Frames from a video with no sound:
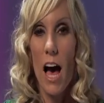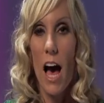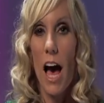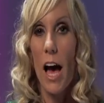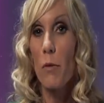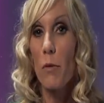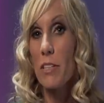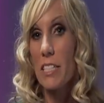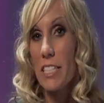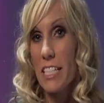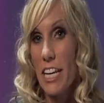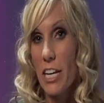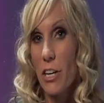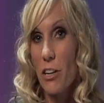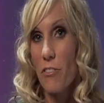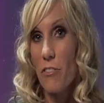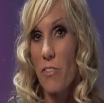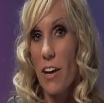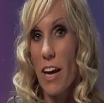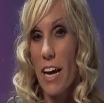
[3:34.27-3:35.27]
I was
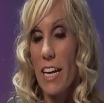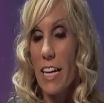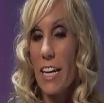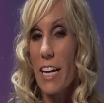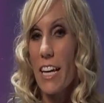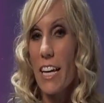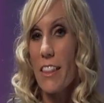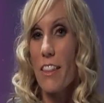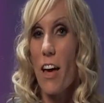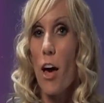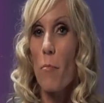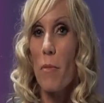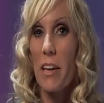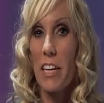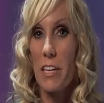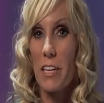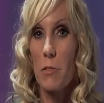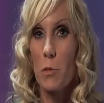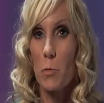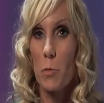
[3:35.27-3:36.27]
terrified and I thought my
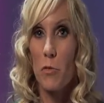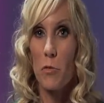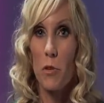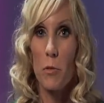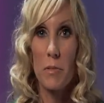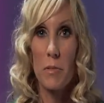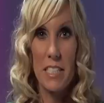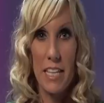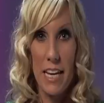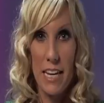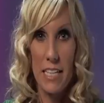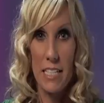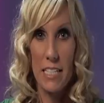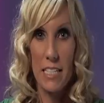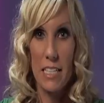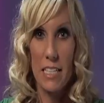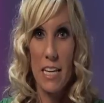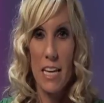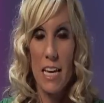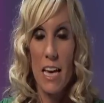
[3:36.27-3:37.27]
gifts were from
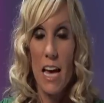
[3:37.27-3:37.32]
Satan.